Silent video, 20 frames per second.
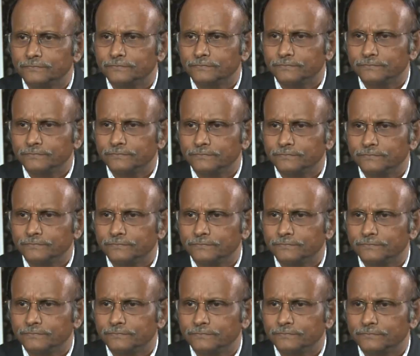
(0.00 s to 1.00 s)

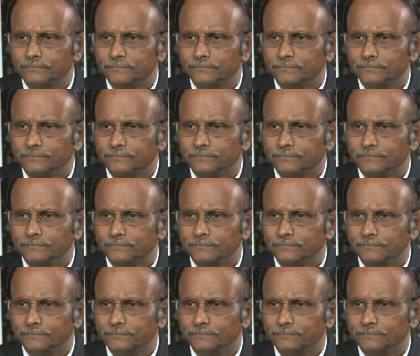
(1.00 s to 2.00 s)

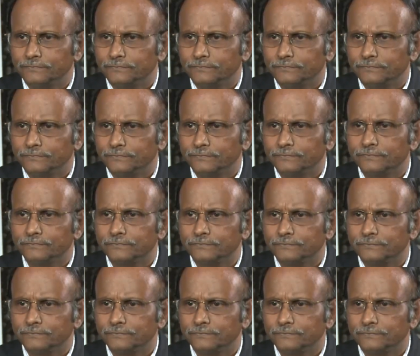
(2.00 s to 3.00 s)

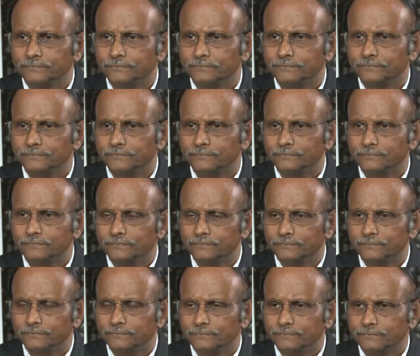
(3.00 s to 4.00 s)
(not speaking)